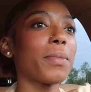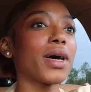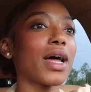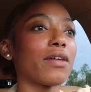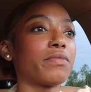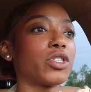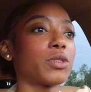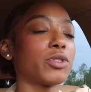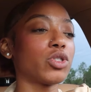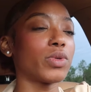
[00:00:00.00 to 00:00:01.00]
But I've
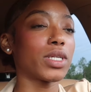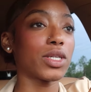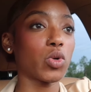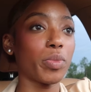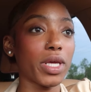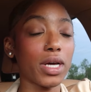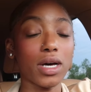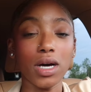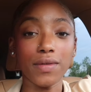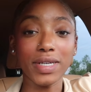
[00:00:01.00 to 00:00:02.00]
just been doing a little bit
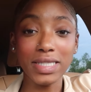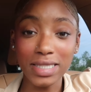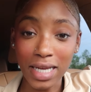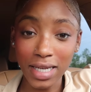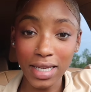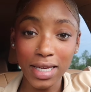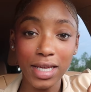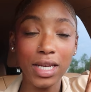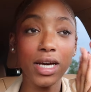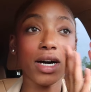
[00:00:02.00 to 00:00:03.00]
of
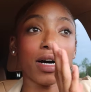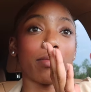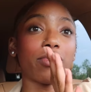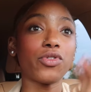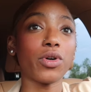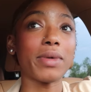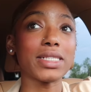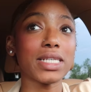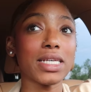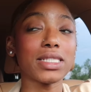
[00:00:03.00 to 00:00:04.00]
studying for
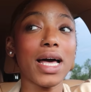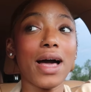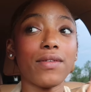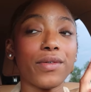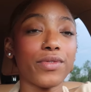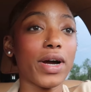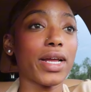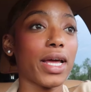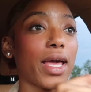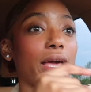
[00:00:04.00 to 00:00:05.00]
my test I have on
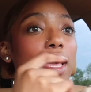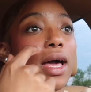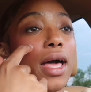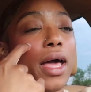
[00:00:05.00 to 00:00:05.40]
Friday.